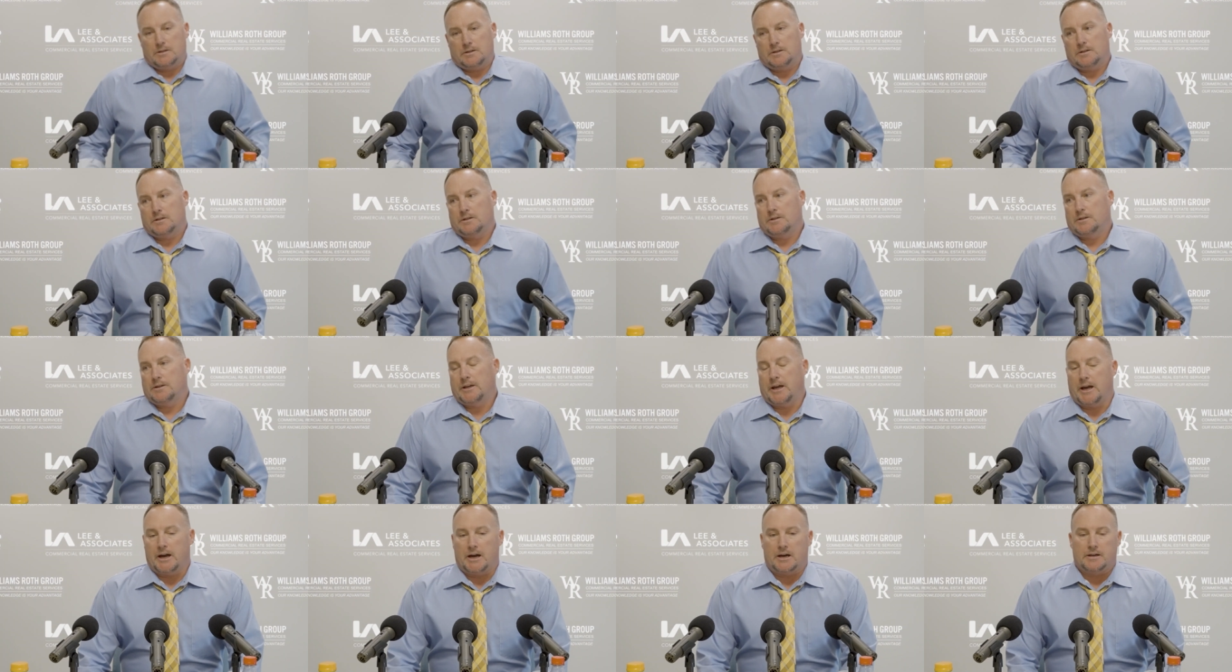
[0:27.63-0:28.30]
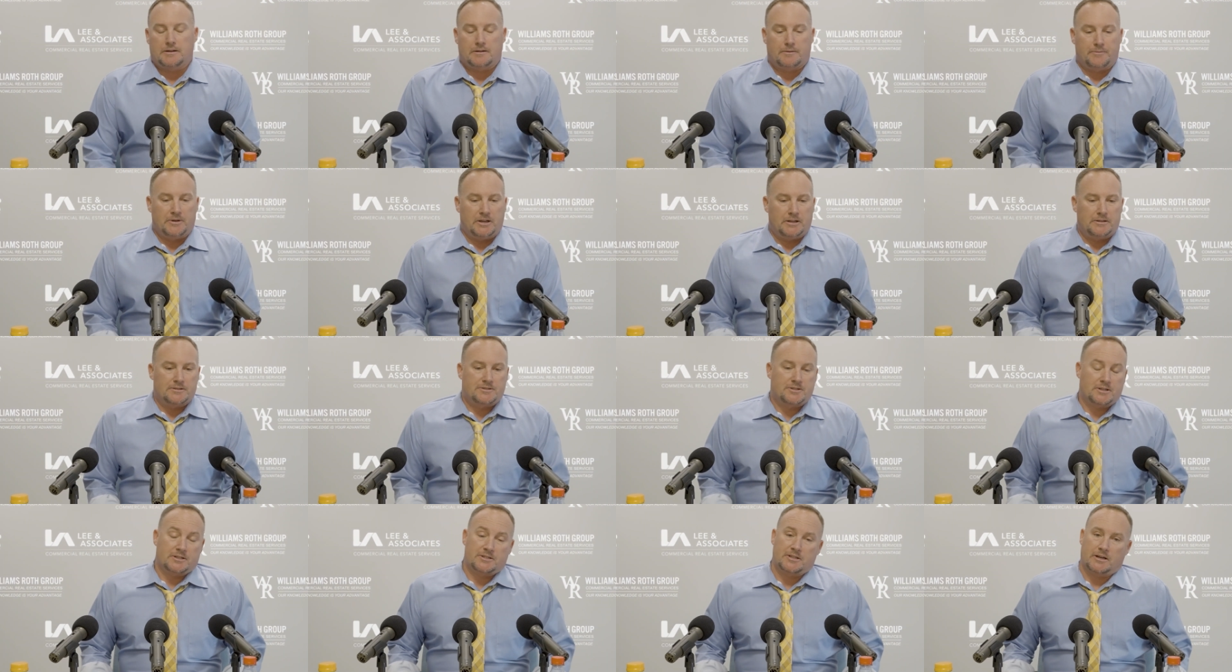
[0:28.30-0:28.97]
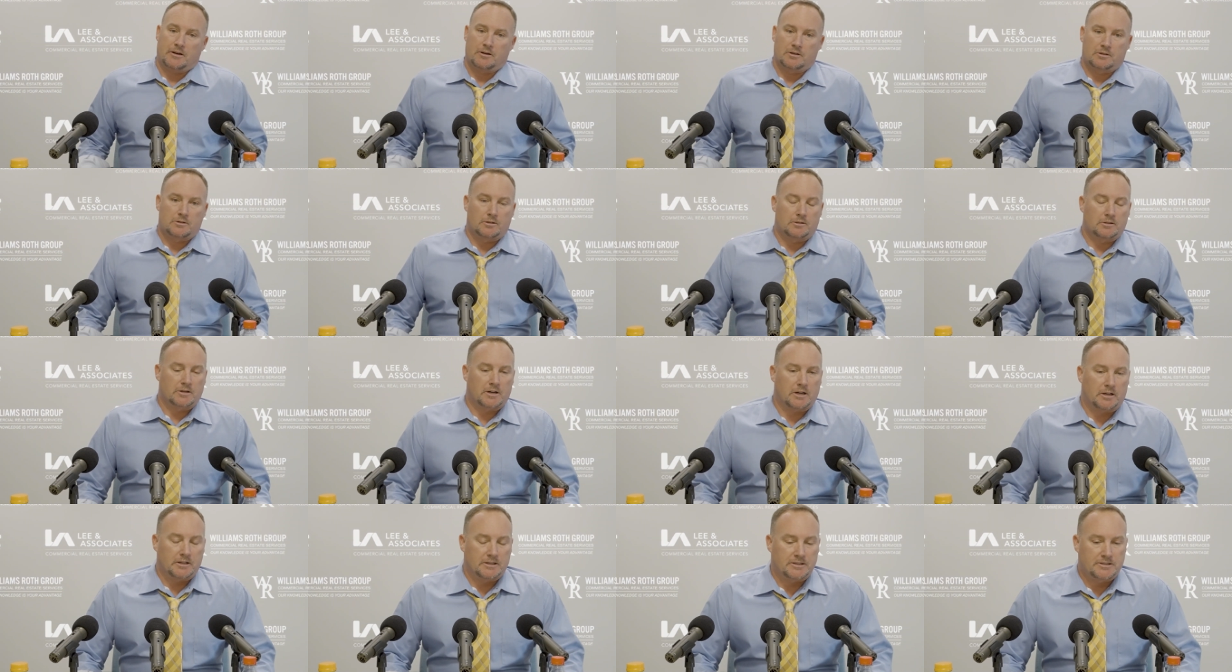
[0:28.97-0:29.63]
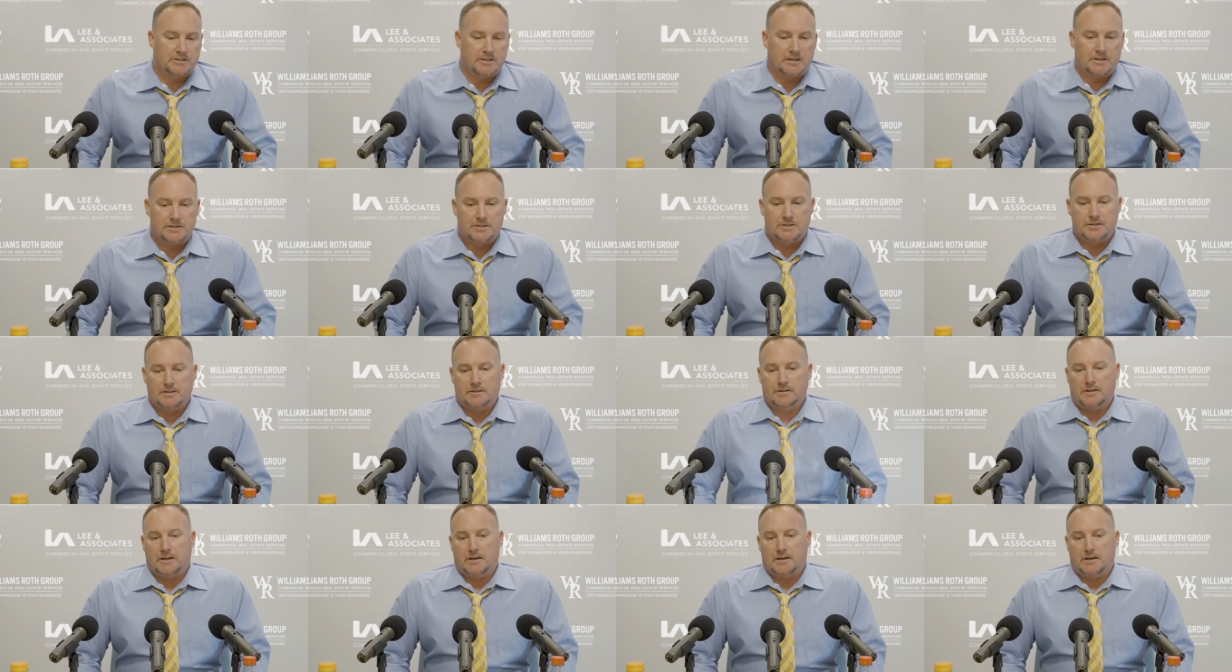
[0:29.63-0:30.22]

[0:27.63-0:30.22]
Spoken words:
Yeah, I mean, 6-hour cold calling session,